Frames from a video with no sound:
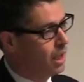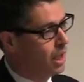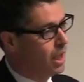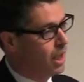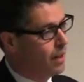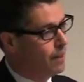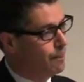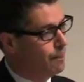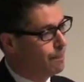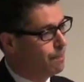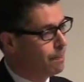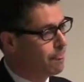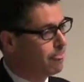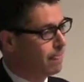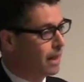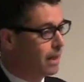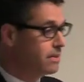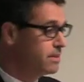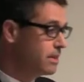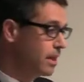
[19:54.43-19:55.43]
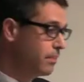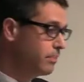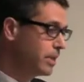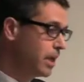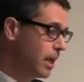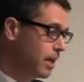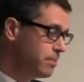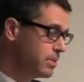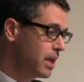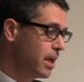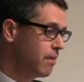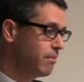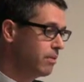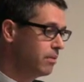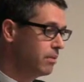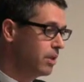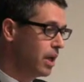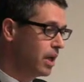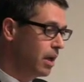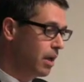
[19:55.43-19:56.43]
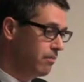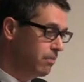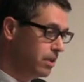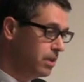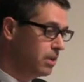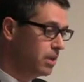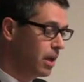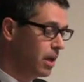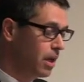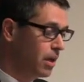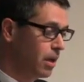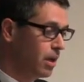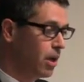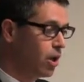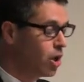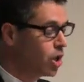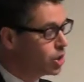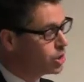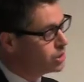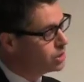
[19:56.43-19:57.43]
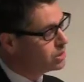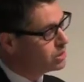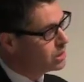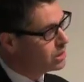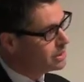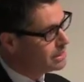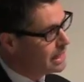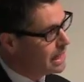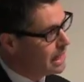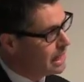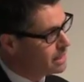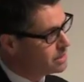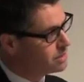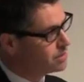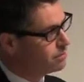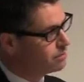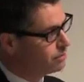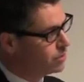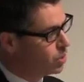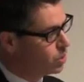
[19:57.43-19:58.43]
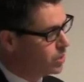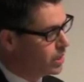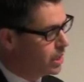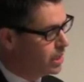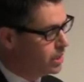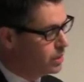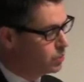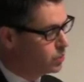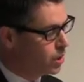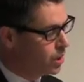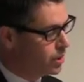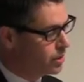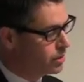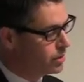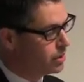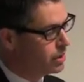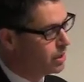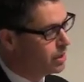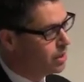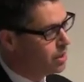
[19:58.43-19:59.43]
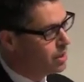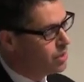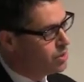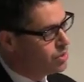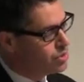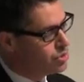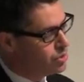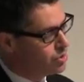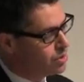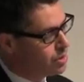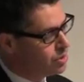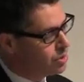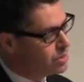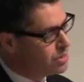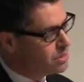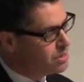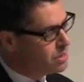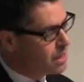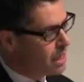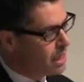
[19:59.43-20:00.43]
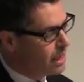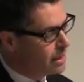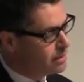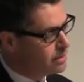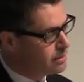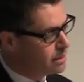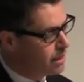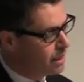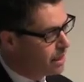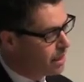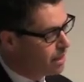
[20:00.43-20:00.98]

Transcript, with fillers: um, and sometimes have, an, have an, a hard uh, task of locating water. So they're designed to